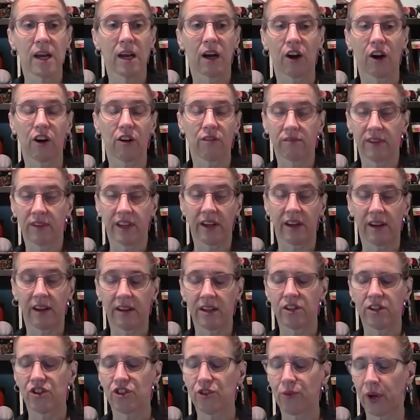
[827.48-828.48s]
or g-
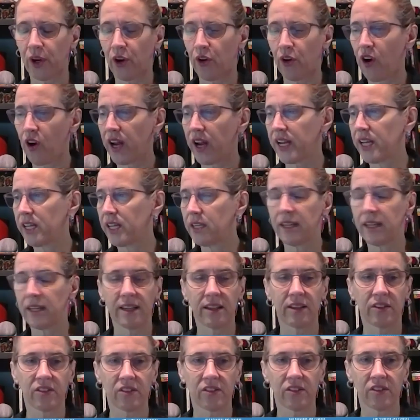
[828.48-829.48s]
issuing credit
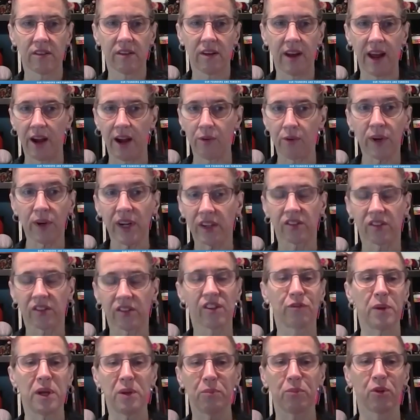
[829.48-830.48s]
is at risk.
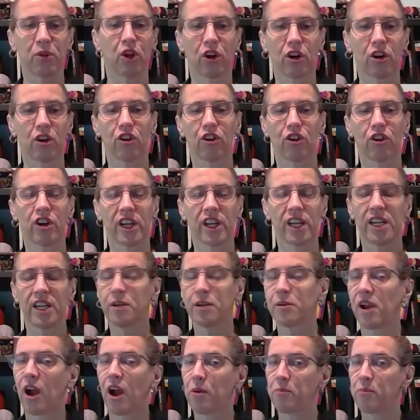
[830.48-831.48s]
If people aren't earning an
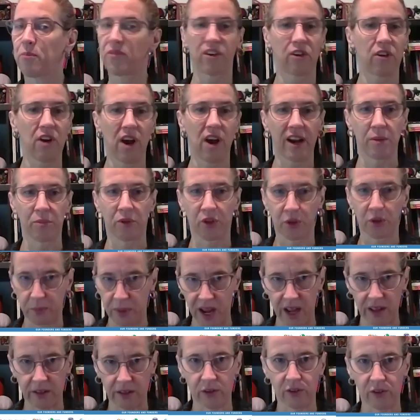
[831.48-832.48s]
income, they're not able to
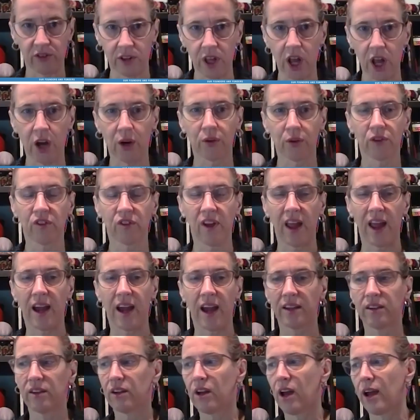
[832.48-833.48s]
pay those loans.
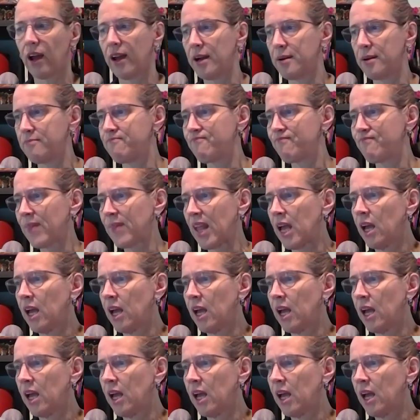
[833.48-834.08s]
And um,